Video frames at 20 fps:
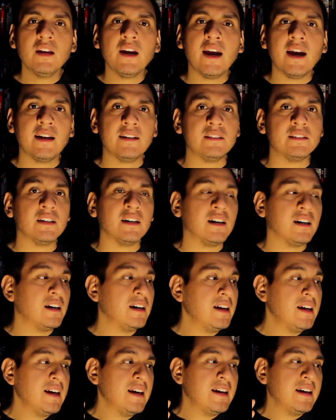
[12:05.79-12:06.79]
And
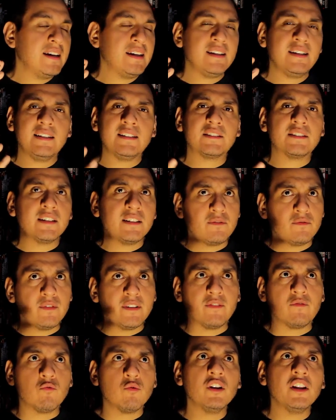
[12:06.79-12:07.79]
it
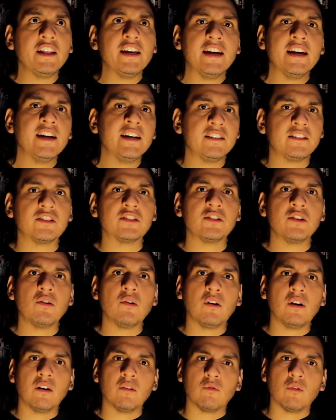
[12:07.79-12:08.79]
really hits, you
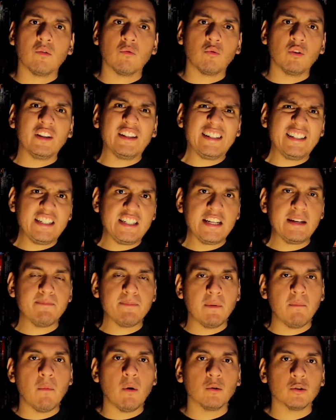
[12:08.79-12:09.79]
know, a really
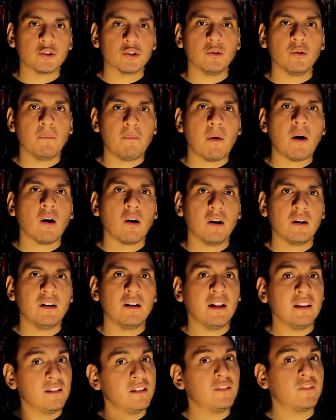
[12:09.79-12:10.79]
deep emotional part,
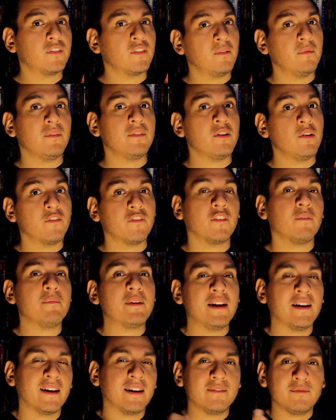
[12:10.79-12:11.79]
at least for
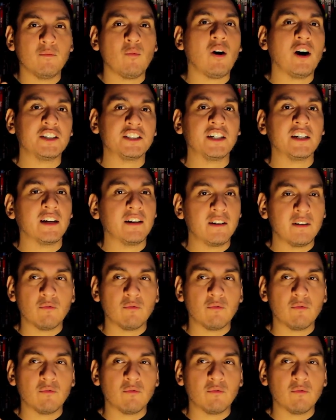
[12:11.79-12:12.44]
me, again, watching it.